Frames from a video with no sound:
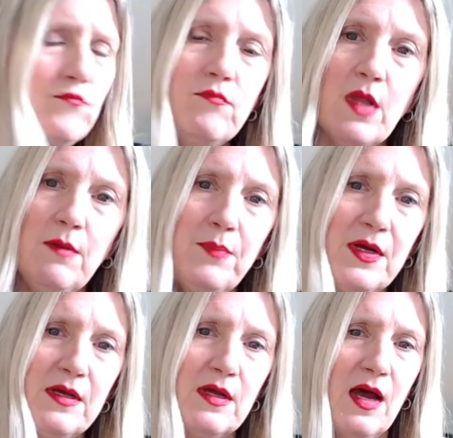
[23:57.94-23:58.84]

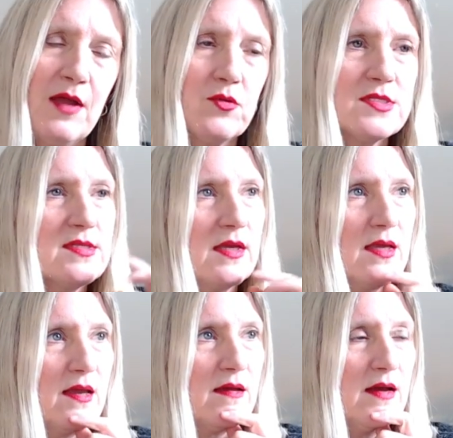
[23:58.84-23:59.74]
but I was
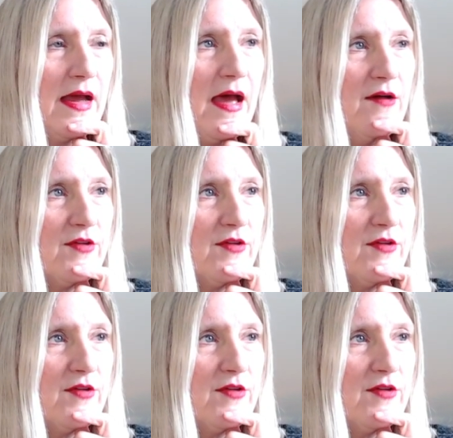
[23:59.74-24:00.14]
thinking I have a